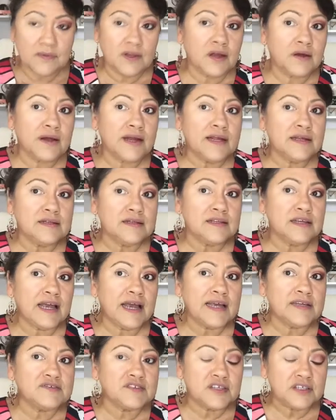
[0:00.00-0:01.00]
All right,
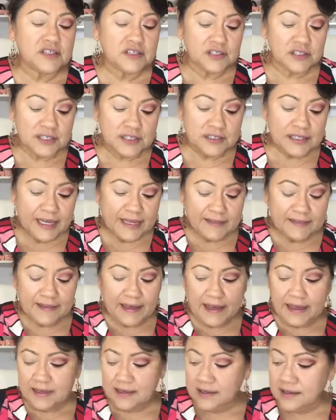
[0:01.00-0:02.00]
eye is gonna look like
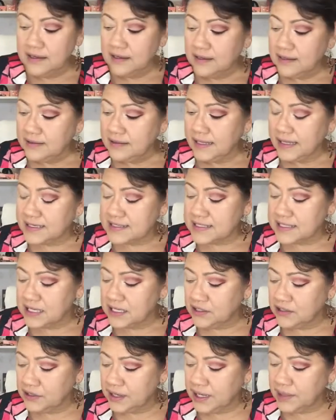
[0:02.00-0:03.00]
that. Next
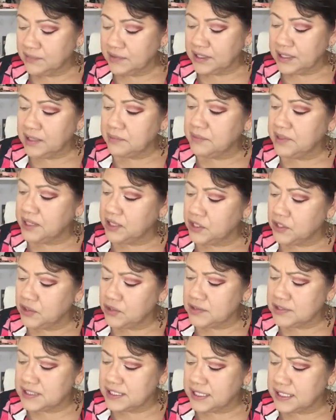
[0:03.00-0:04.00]
color I'm gonna be
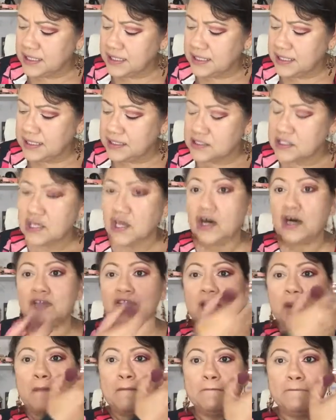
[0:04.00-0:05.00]
using is
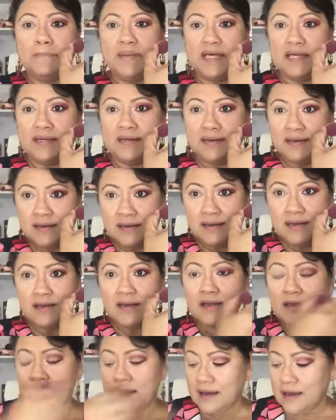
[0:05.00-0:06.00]
called Bitten.
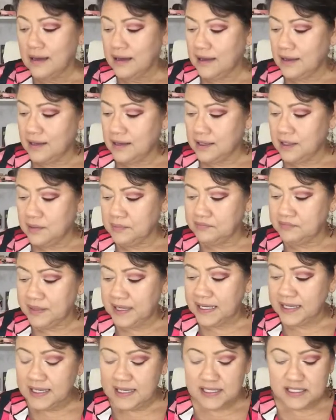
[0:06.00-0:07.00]
Um,
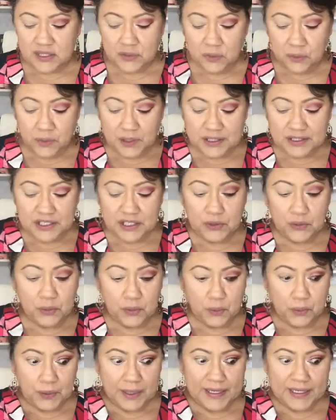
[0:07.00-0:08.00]
Bitten is a really
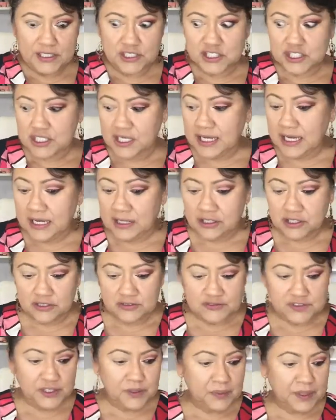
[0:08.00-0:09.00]
rich color,
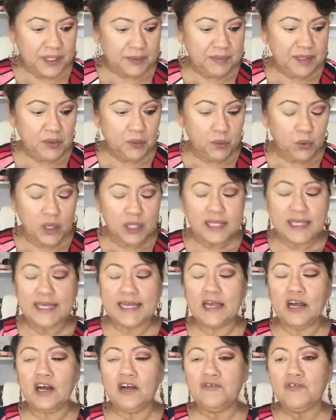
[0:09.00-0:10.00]
so you wanna be really
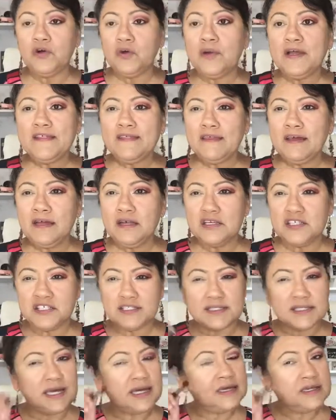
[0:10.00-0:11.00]
careful with it and
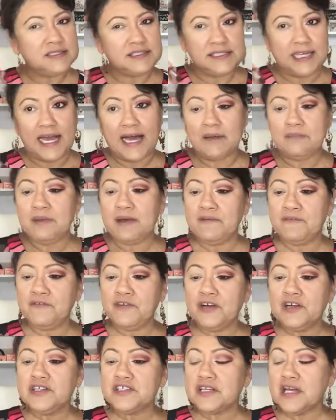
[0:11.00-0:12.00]
just kind of dab it
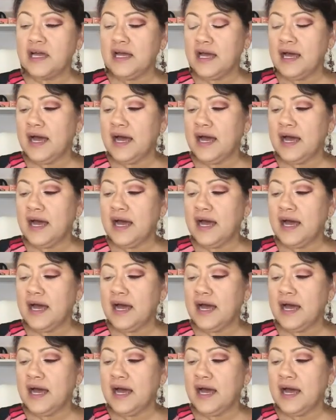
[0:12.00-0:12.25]
first.